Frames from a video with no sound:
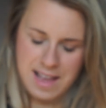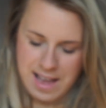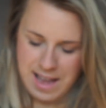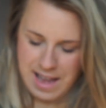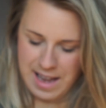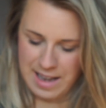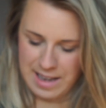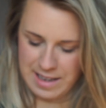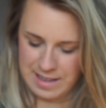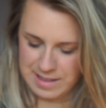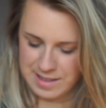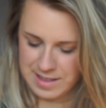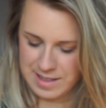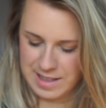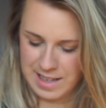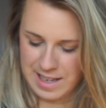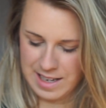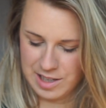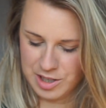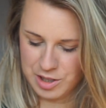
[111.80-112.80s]
and
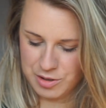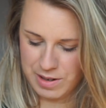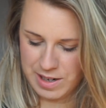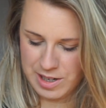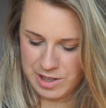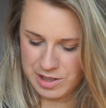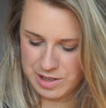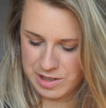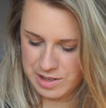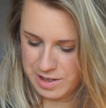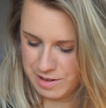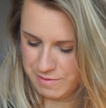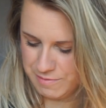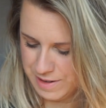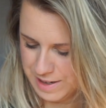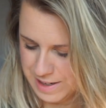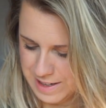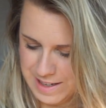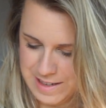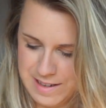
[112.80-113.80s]
the illustrations are
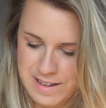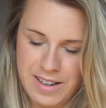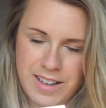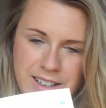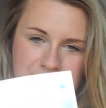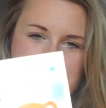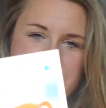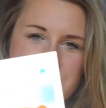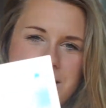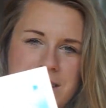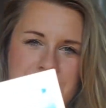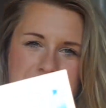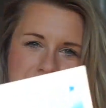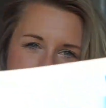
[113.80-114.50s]
really nice